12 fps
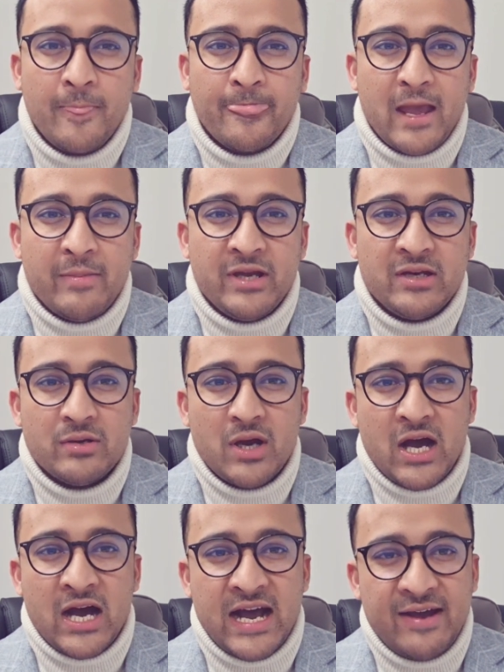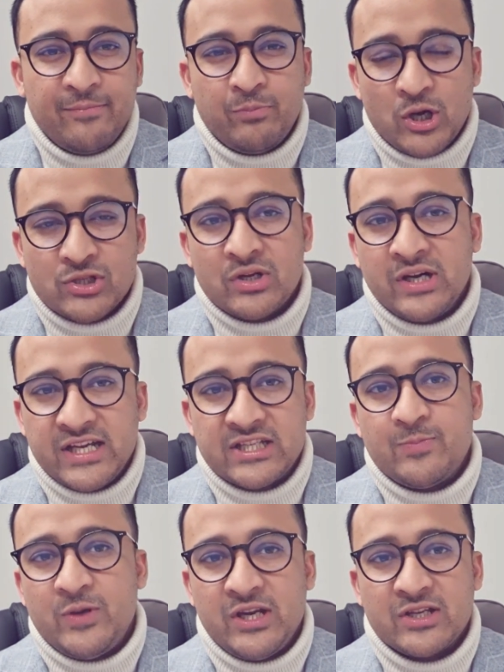I mean, I have personally
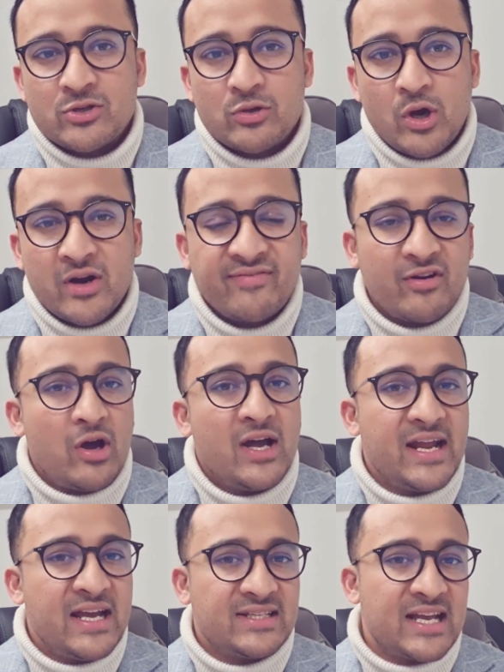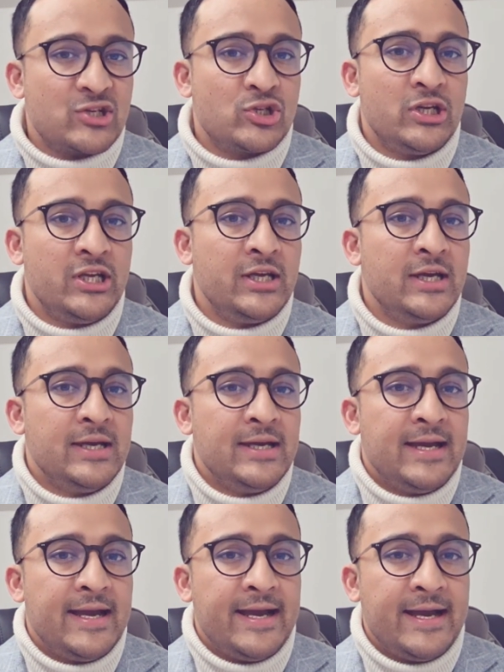experienced a lot of client has actually
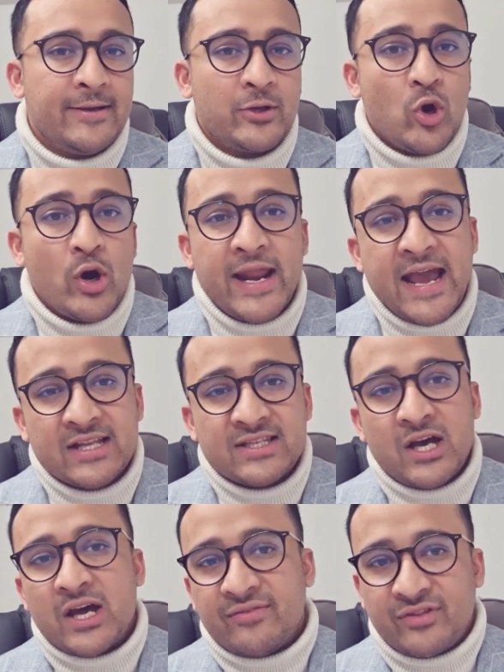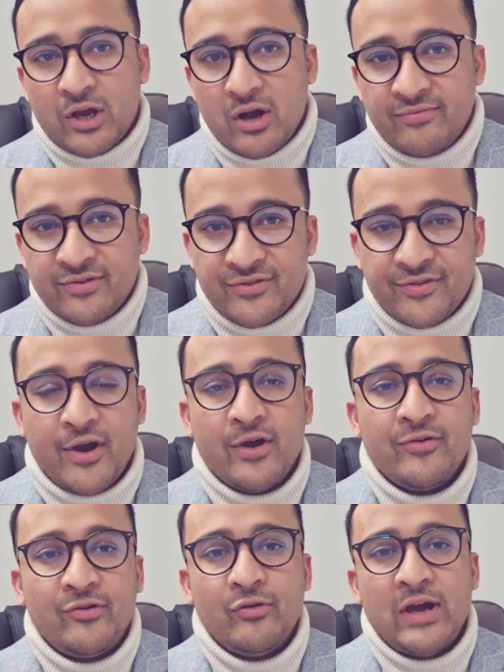gone outside of their comfort
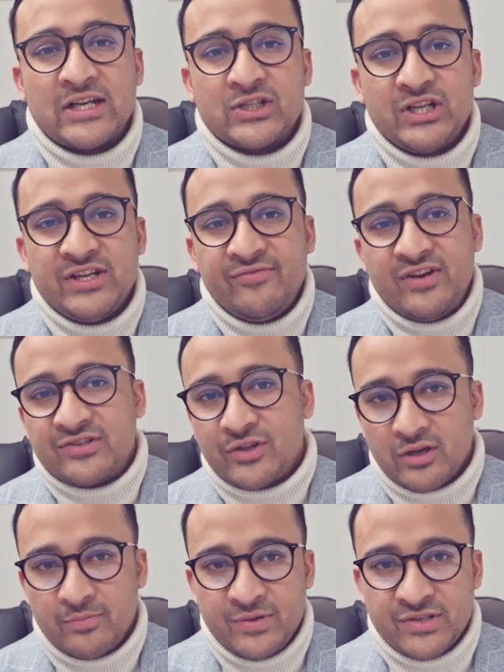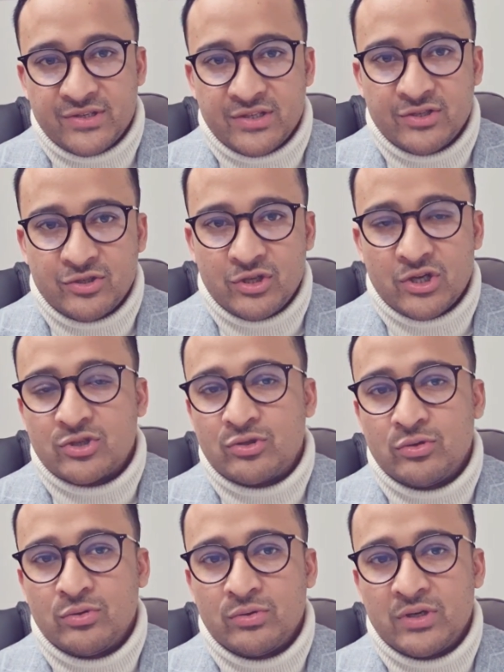zone to actually invest on a business just
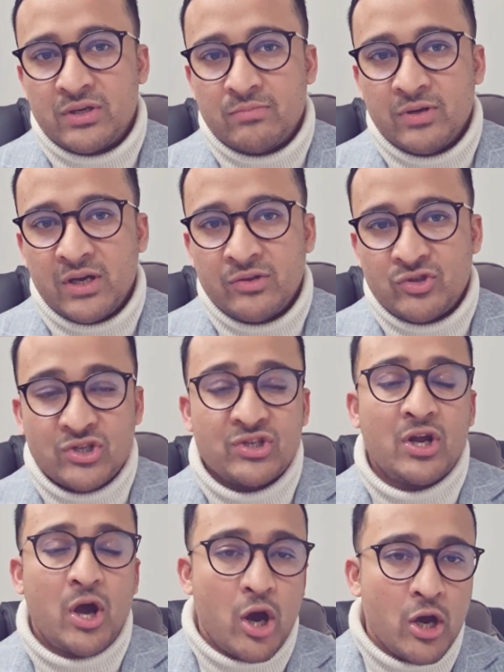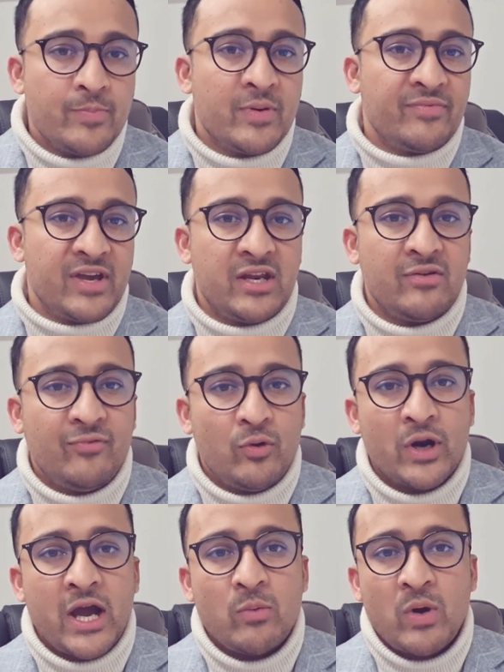in a hope of getting
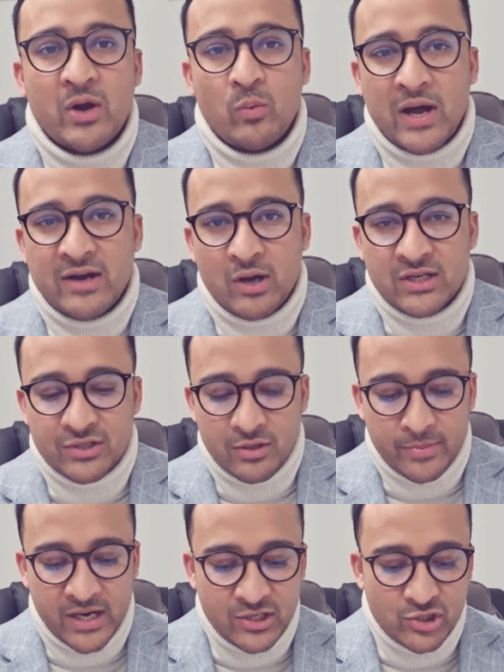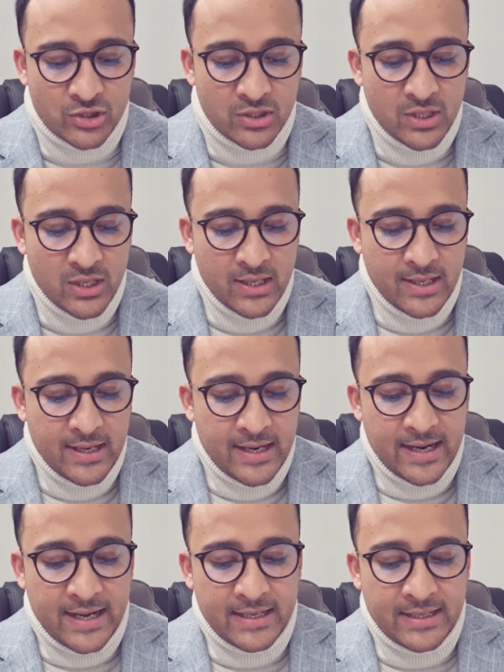491 or 190 nomination,
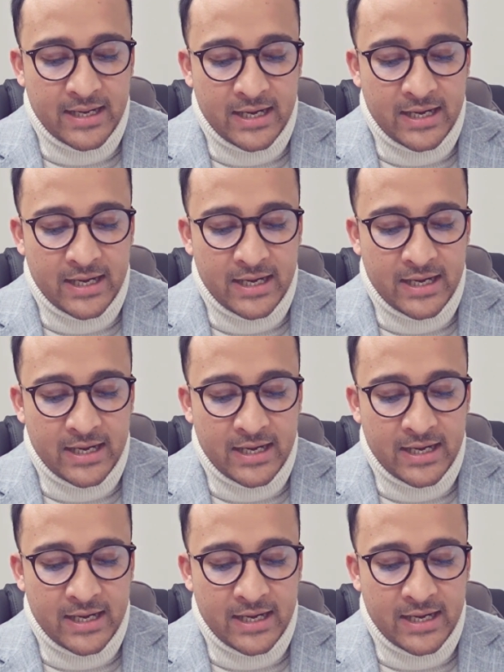and